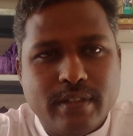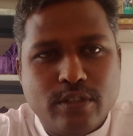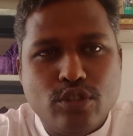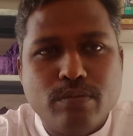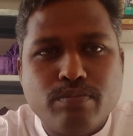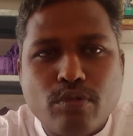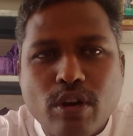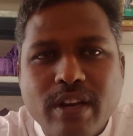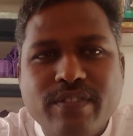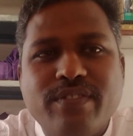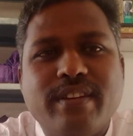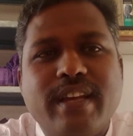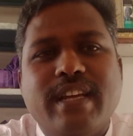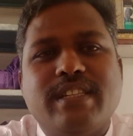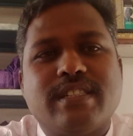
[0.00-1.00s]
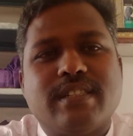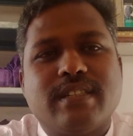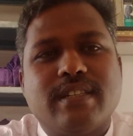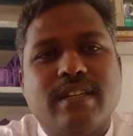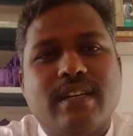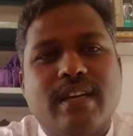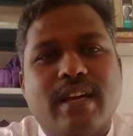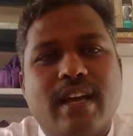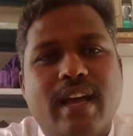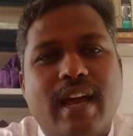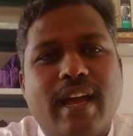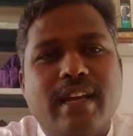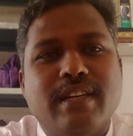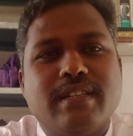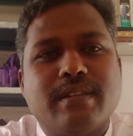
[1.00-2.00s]
to proliferate
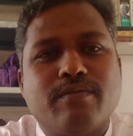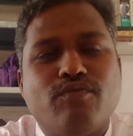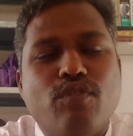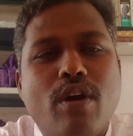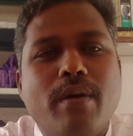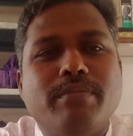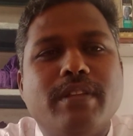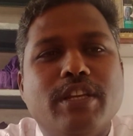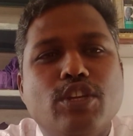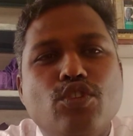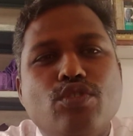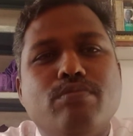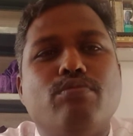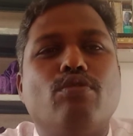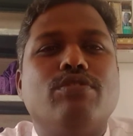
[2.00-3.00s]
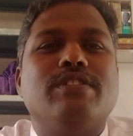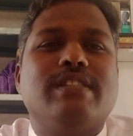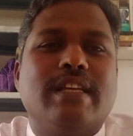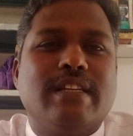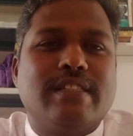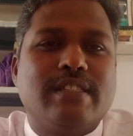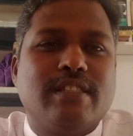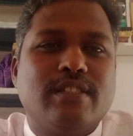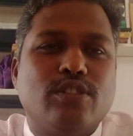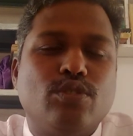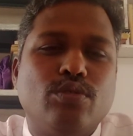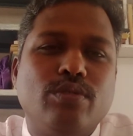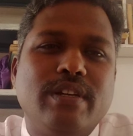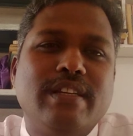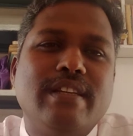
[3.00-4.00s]
and form the new bone cells.
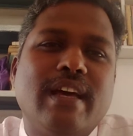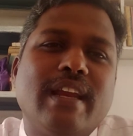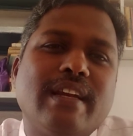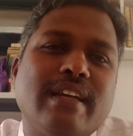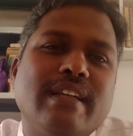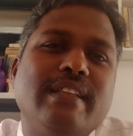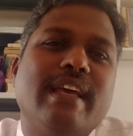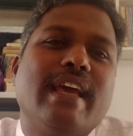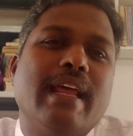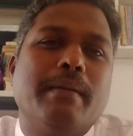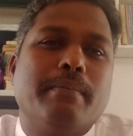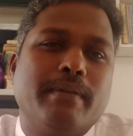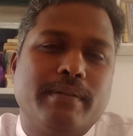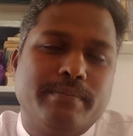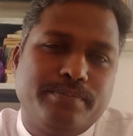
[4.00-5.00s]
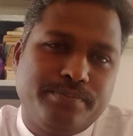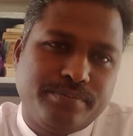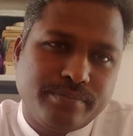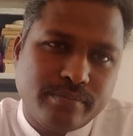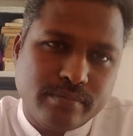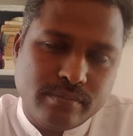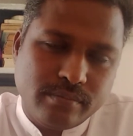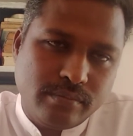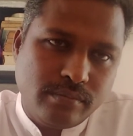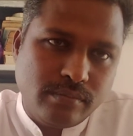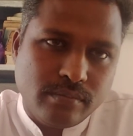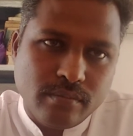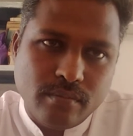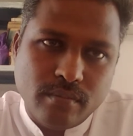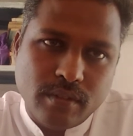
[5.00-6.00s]
So indirectly they help.
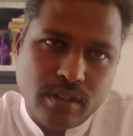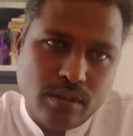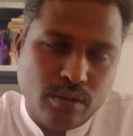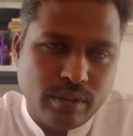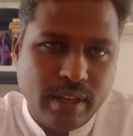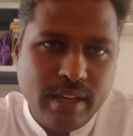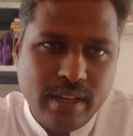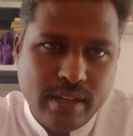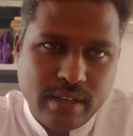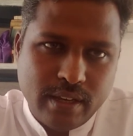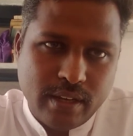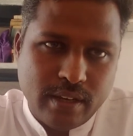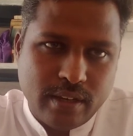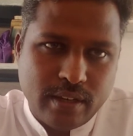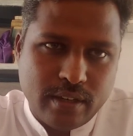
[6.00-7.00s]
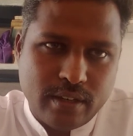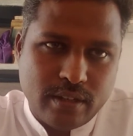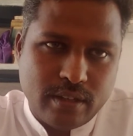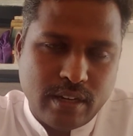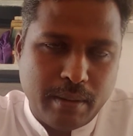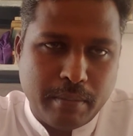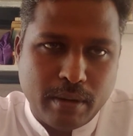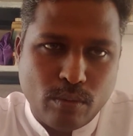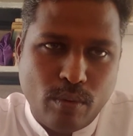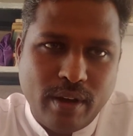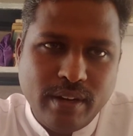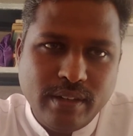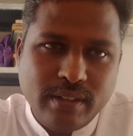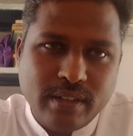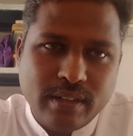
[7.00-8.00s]
Okay. Number
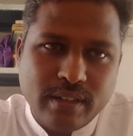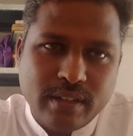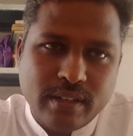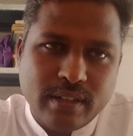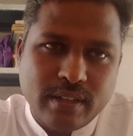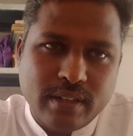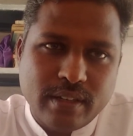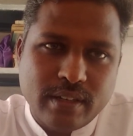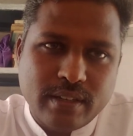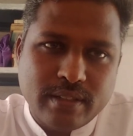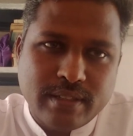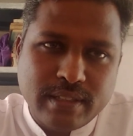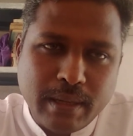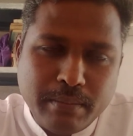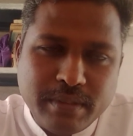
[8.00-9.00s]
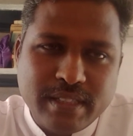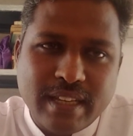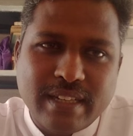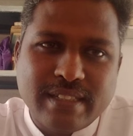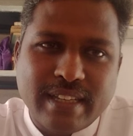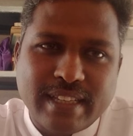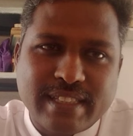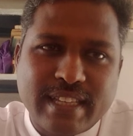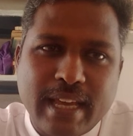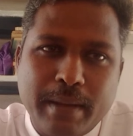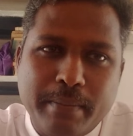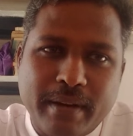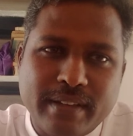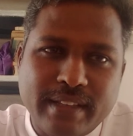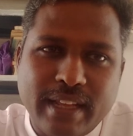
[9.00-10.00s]
1, some cells
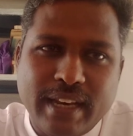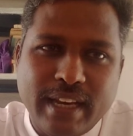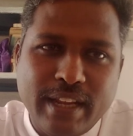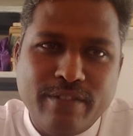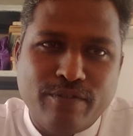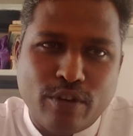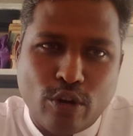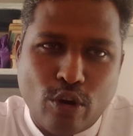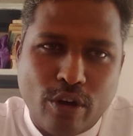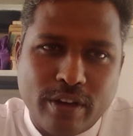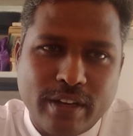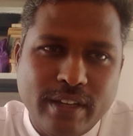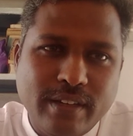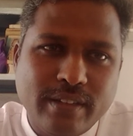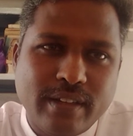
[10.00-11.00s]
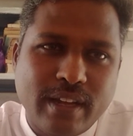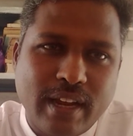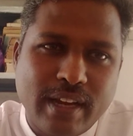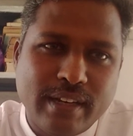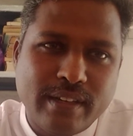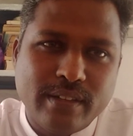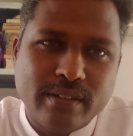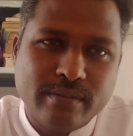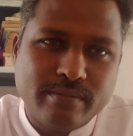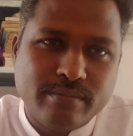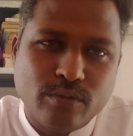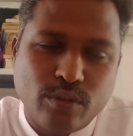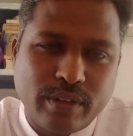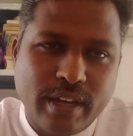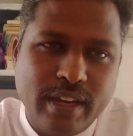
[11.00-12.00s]
escape and they live for longer. And
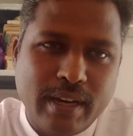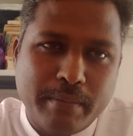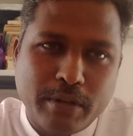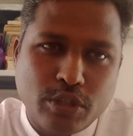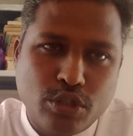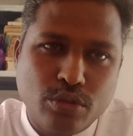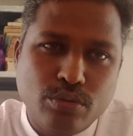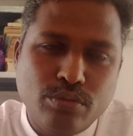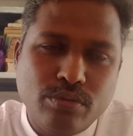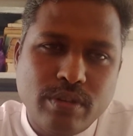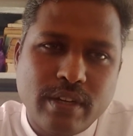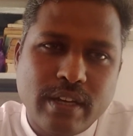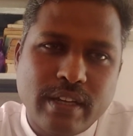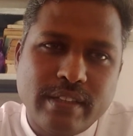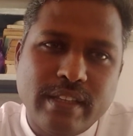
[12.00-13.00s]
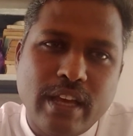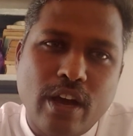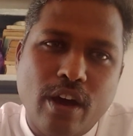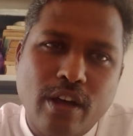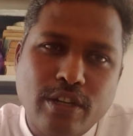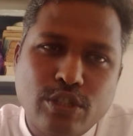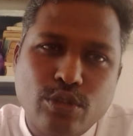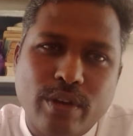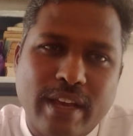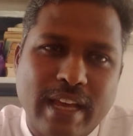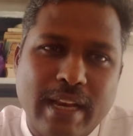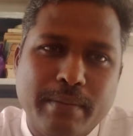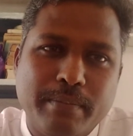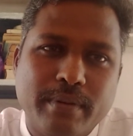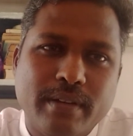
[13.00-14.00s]
okay, number 2, they also
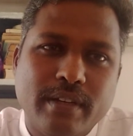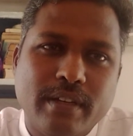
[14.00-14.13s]
help